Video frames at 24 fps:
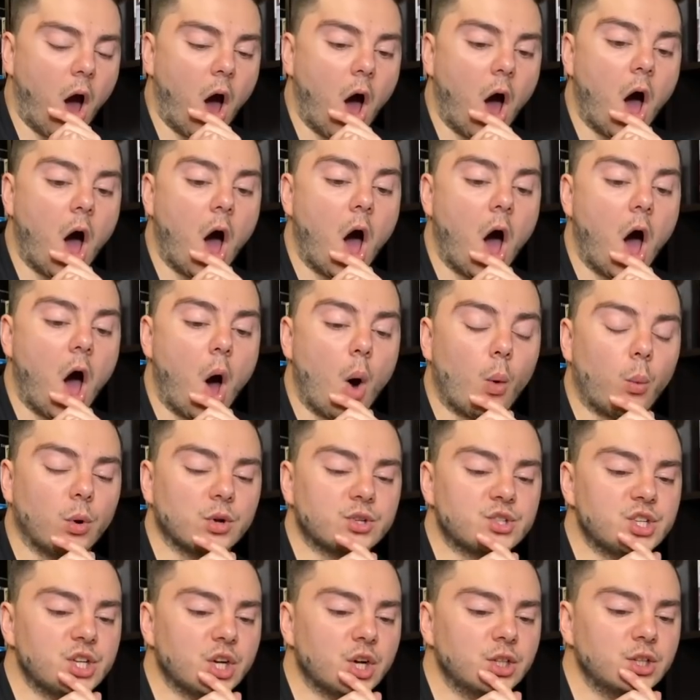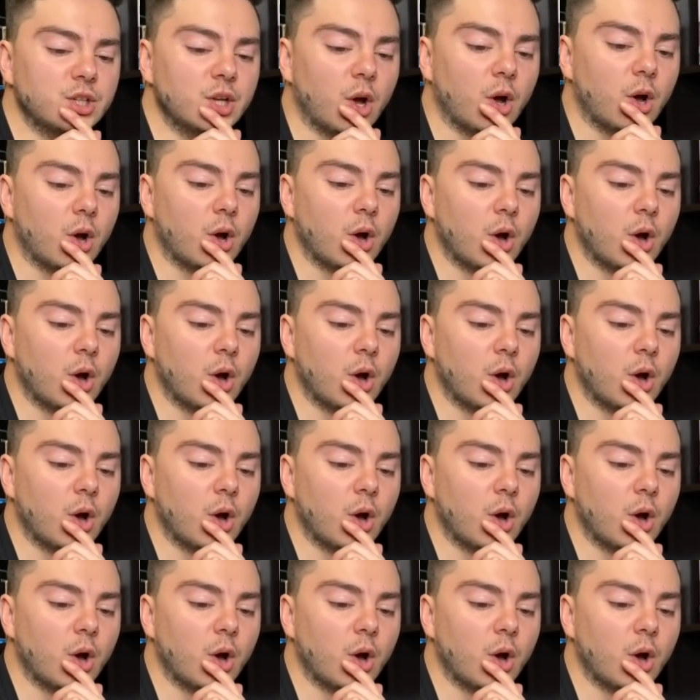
Oh, what you gonna...